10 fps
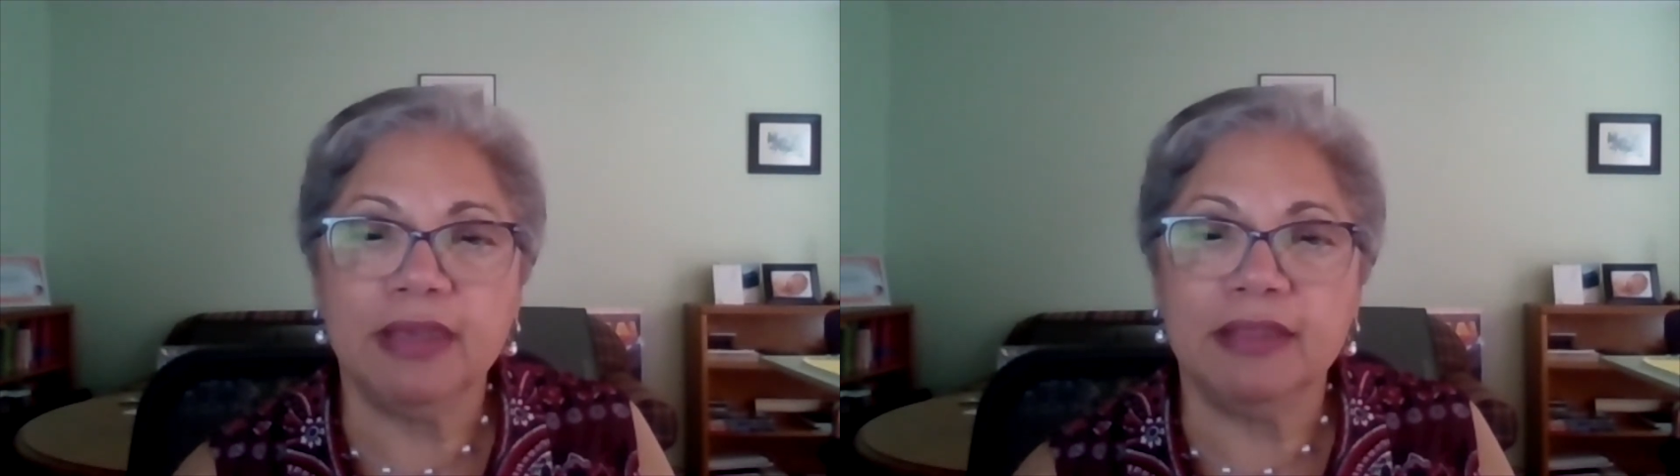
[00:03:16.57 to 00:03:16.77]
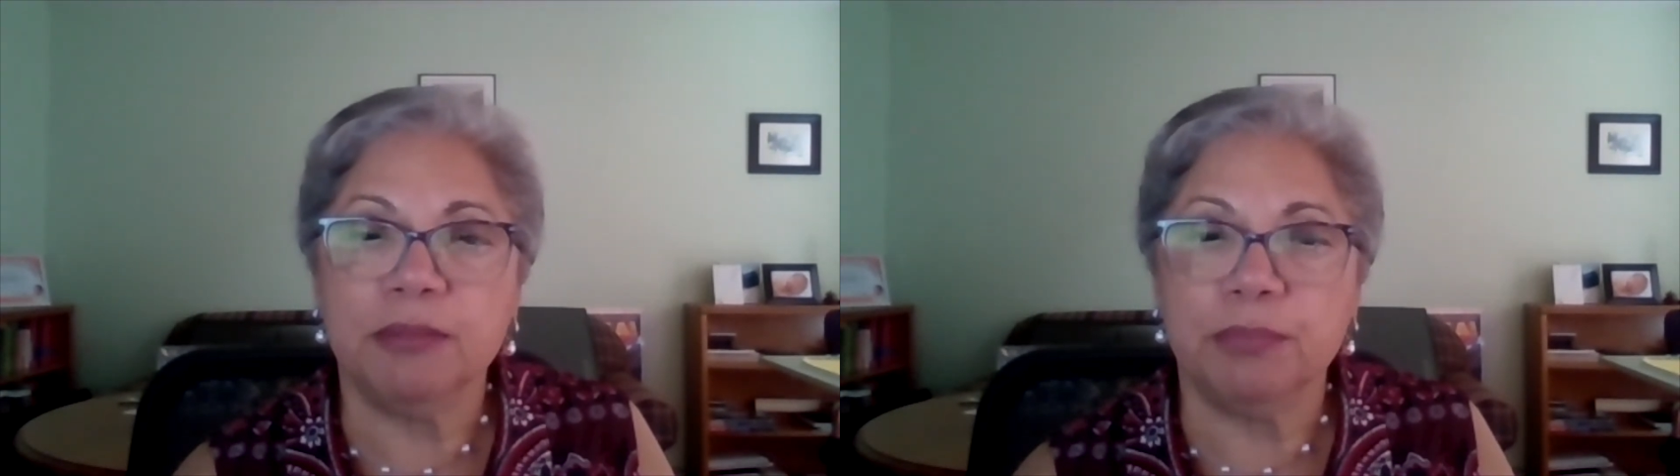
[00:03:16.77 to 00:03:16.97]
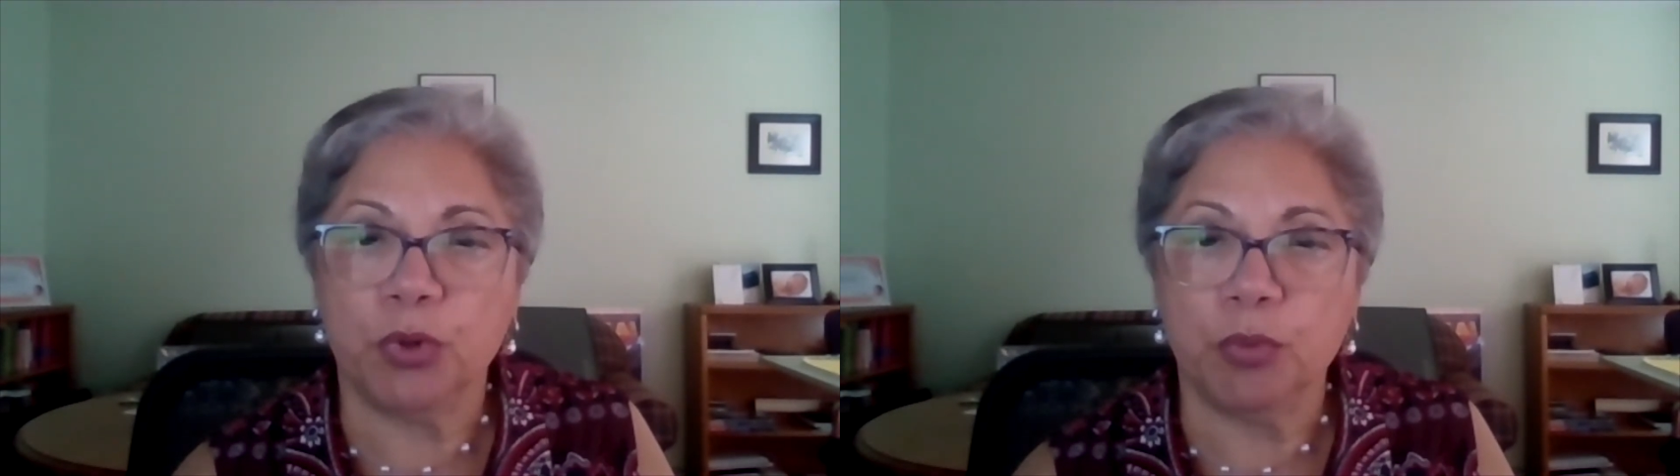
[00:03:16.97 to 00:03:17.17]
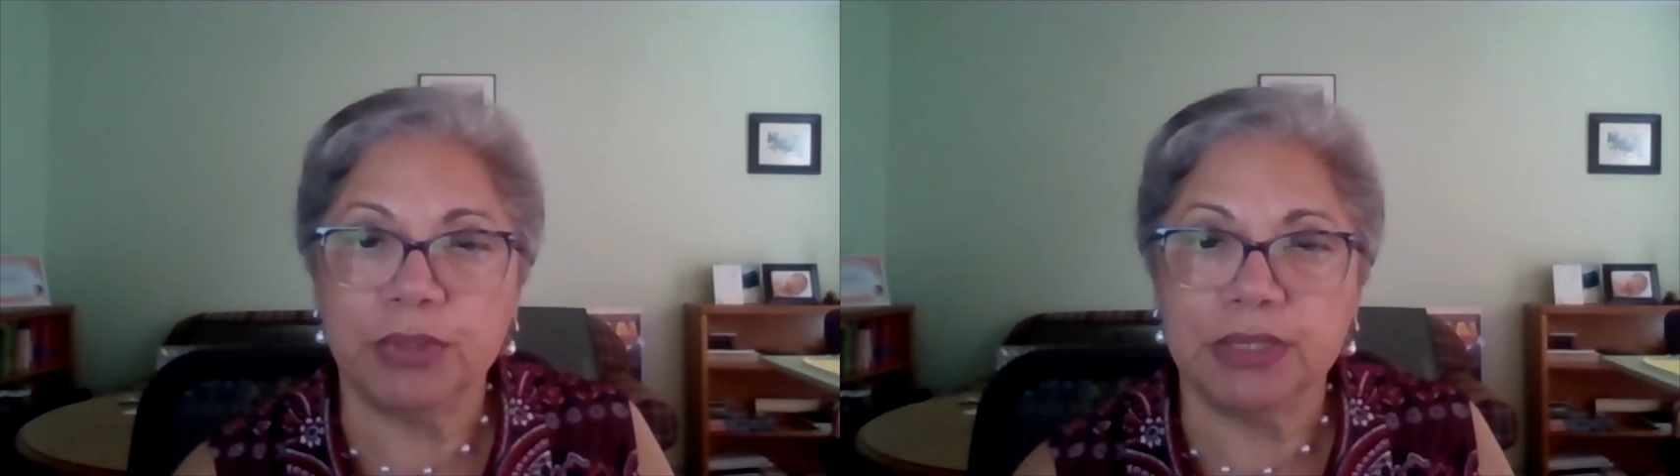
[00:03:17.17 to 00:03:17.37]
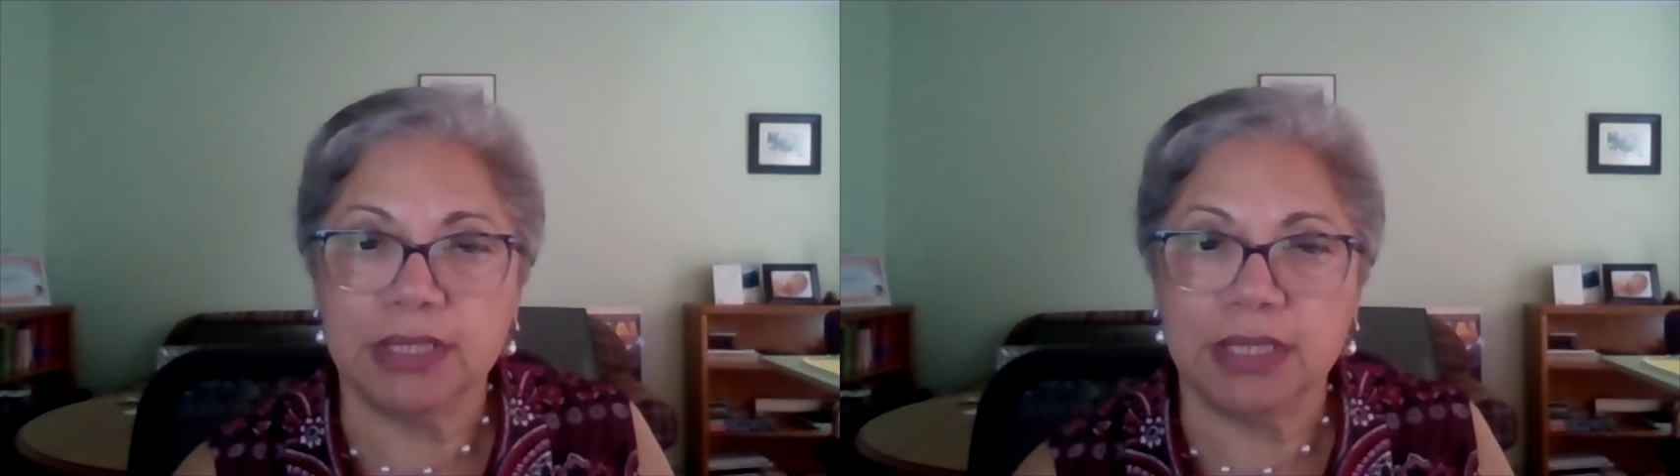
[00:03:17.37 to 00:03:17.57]
in the
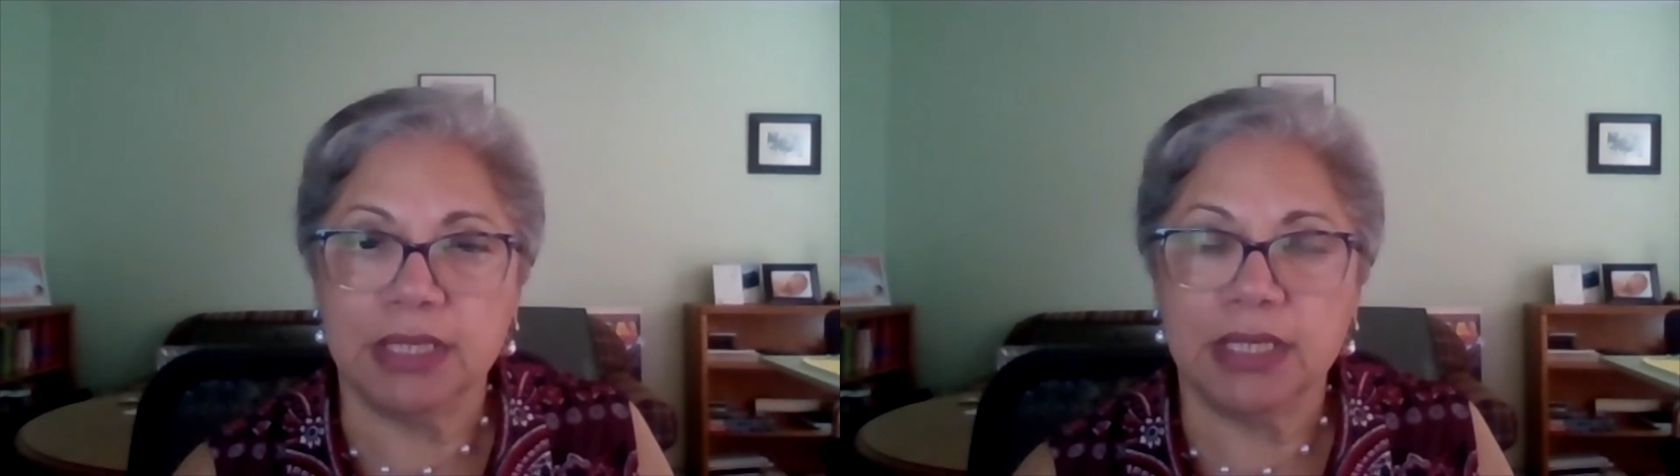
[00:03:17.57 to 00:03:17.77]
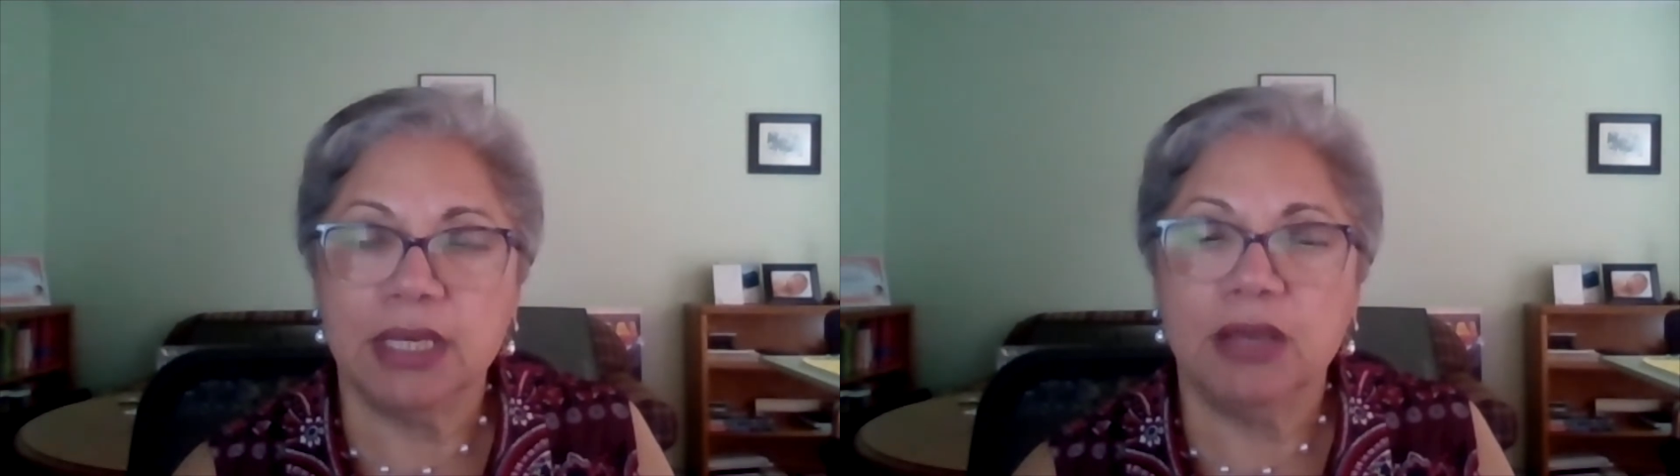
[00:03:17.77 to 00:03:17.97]
property